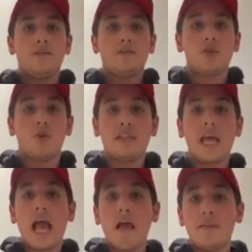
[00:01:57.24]
So when that
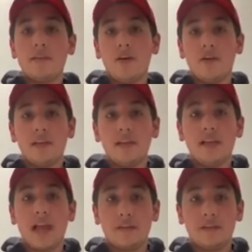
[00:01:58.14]
happened, the only thing I
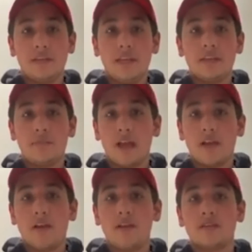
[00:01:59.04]
can see in the
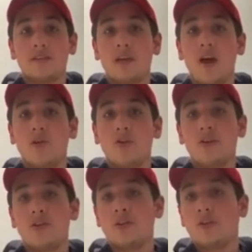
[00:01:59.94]
backyard is a tall
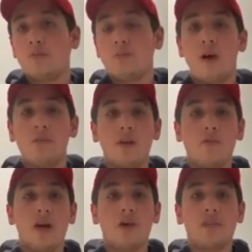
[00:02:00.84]
creature. When
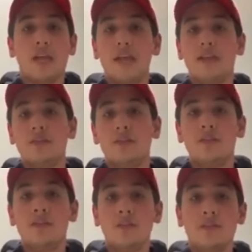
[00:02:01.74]
TikToker Streets of
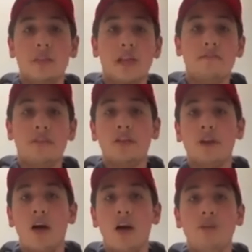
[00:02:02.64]
Heaven R
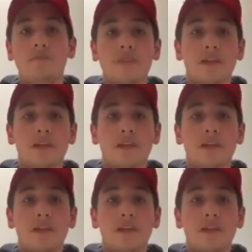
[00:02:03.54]
Gold posted a